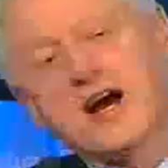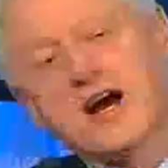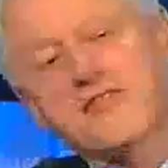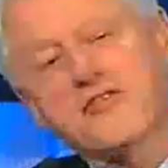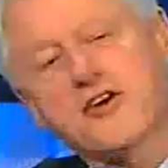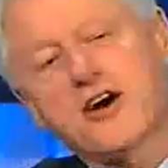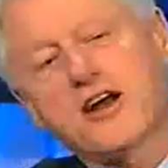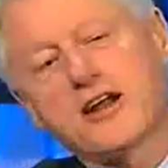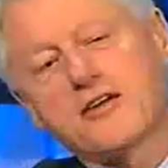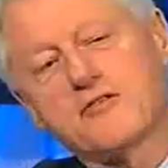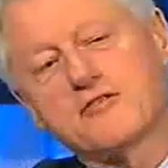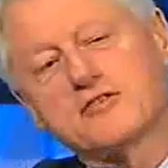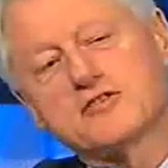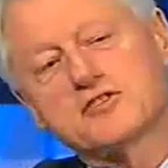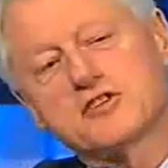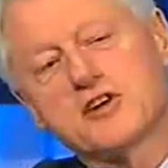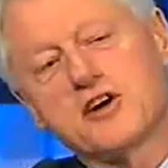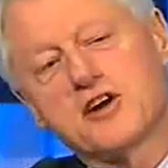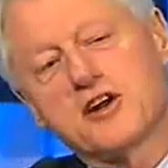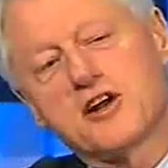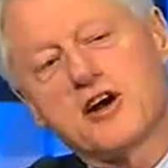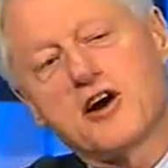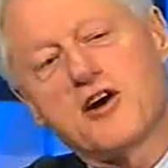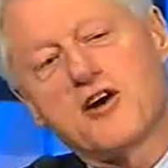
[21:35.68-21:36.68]
I thought he
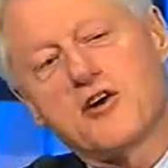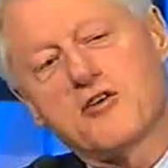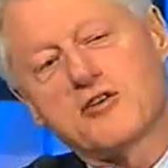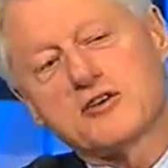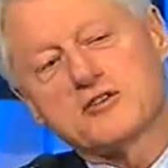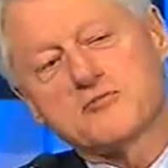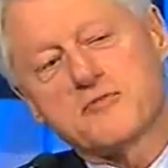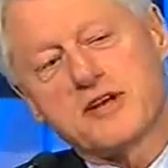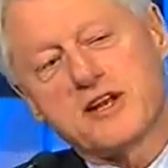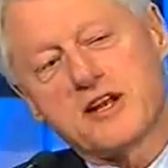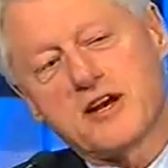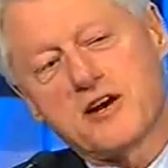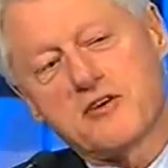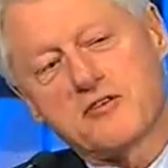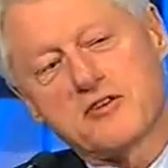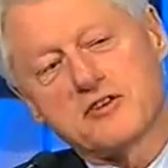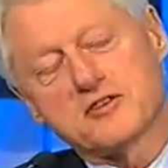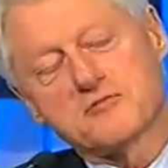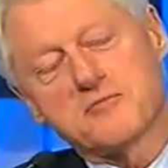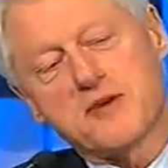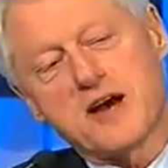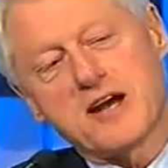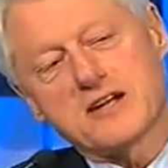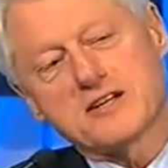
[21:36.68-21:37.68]
was going to always be
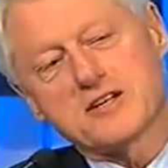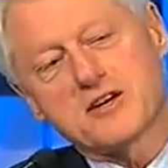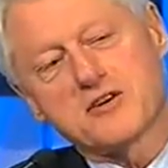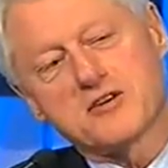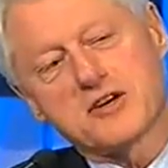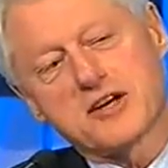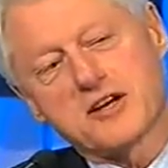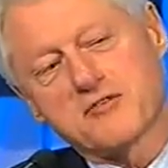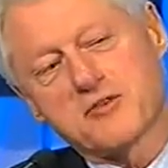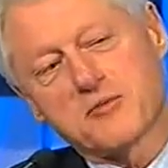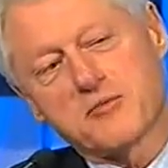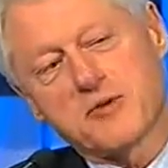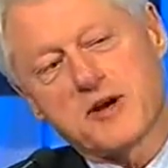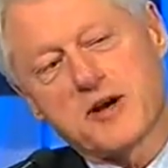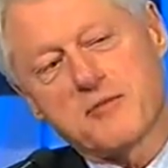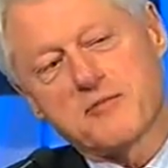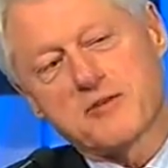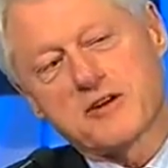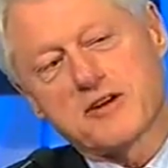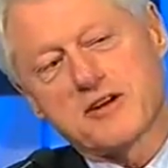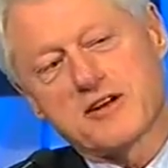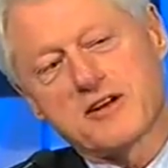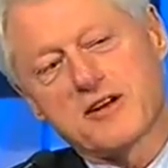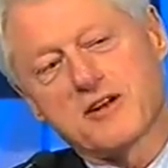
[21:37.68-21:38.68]
known as my token
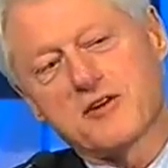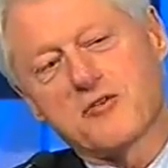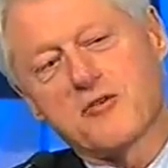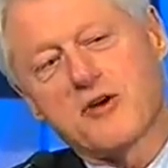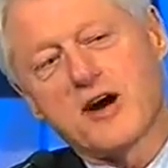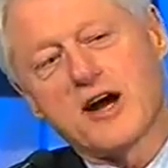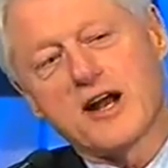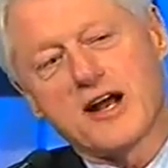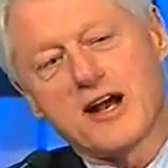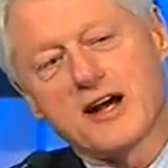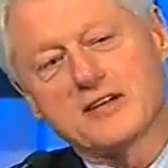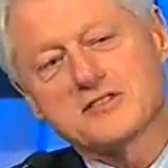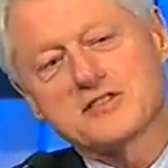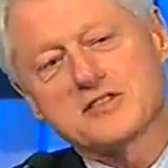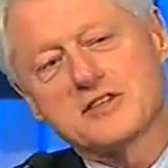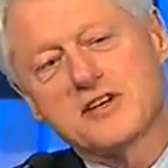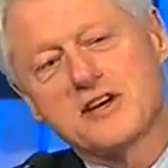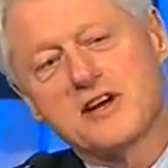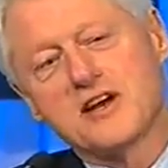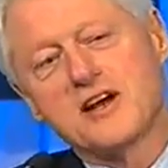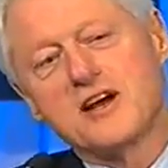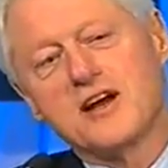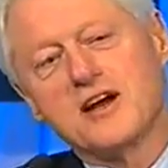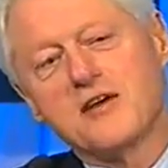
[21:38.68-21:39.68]
Republican in the White
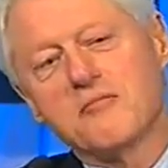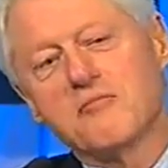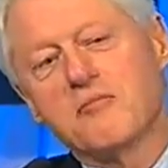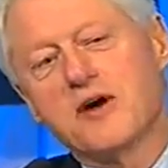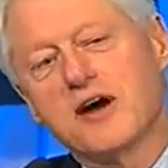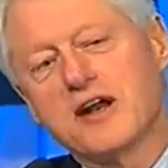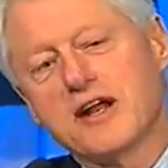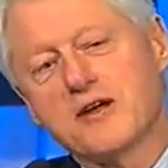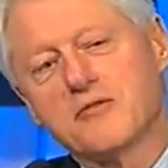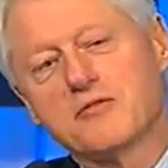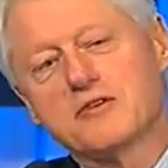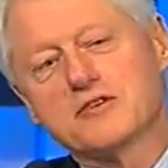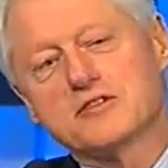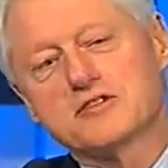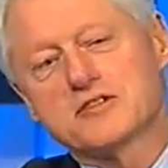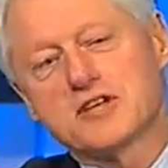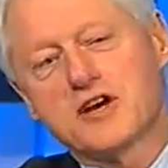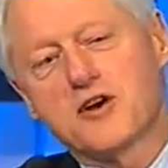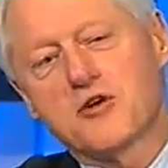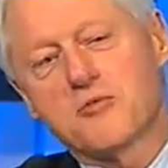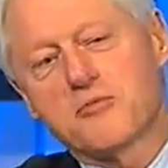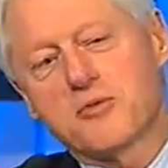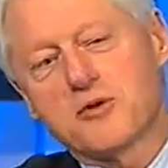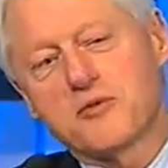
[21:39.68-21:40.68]
House, but he was
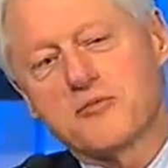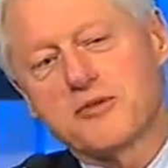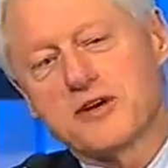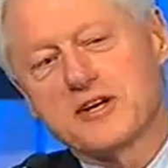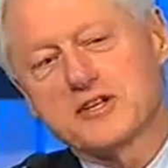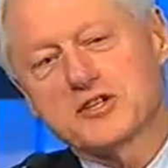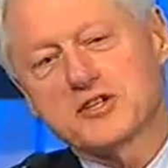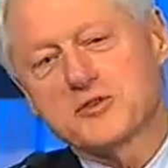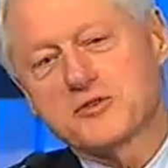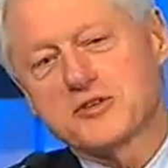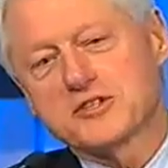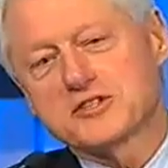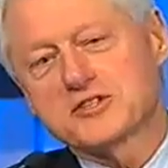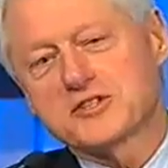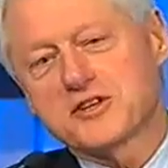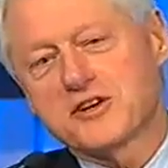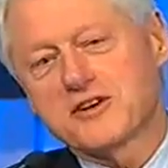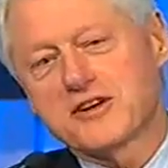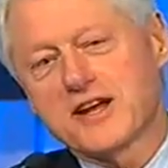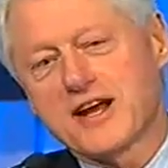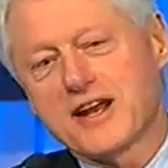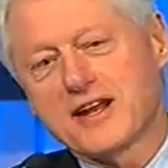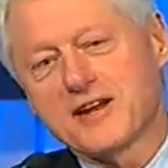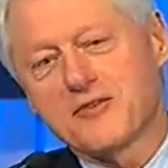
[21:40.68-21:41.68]
so promiscuous,
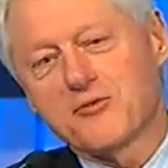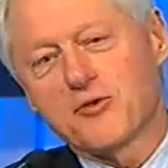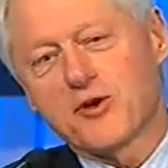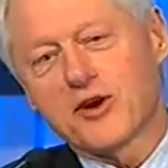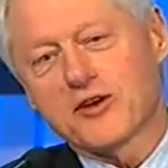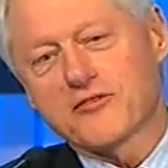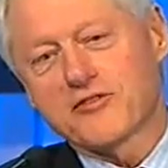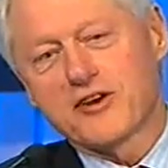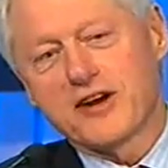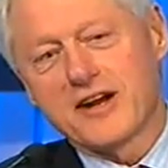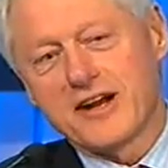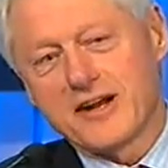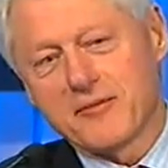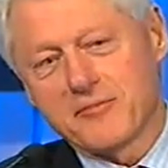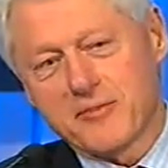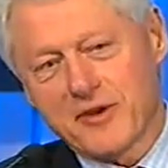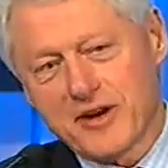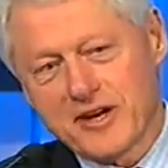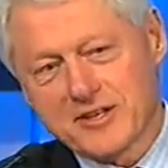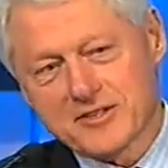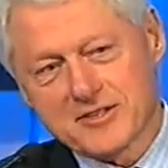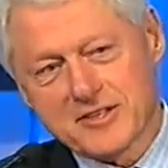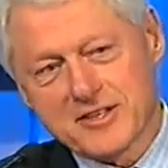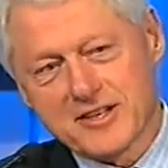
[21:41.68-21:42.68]
turned out he'd work for any
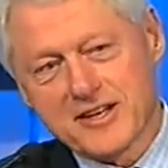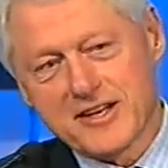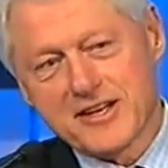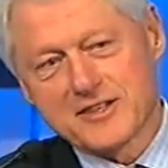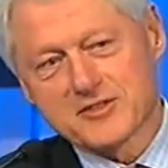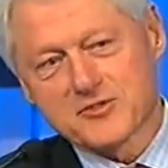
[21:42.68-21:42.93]
president.